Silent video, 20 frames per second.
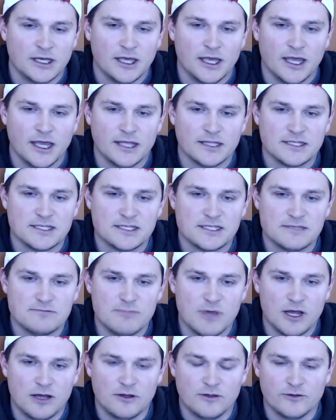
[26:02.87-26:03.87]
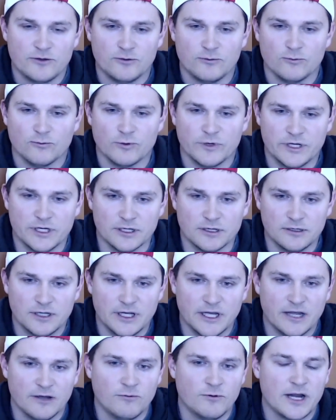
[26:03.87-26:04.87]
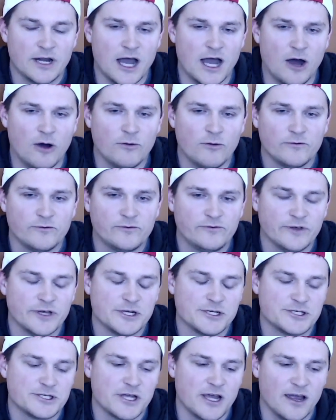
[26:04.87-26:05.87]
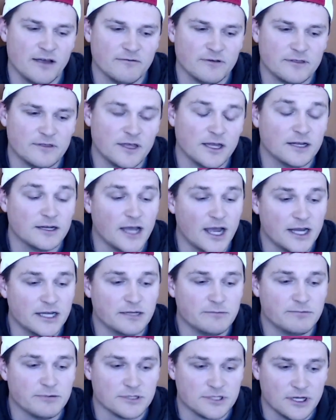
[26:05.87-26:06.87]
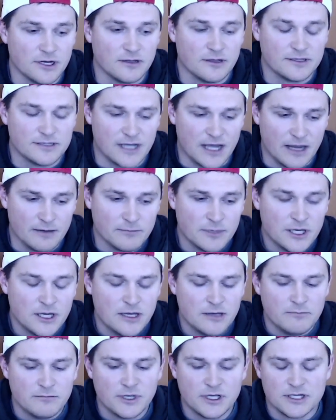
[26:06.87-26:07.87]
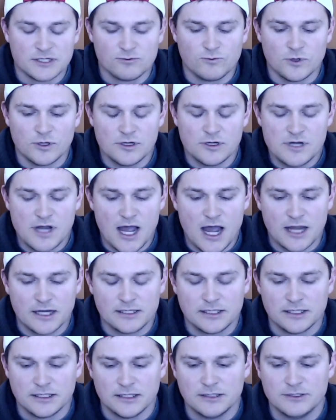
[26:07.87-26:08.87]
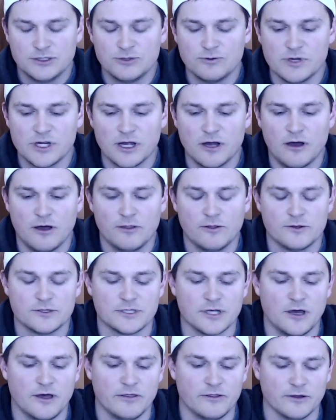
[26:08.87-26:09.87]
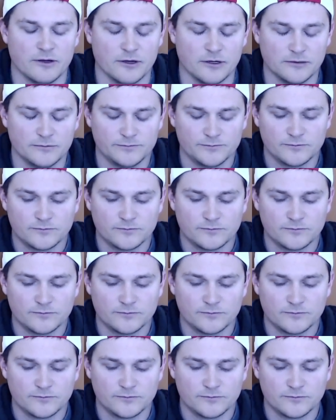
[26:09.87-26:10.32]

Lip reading: and smelled real, it would outfish everything 90% of the time, because we're not doing all those other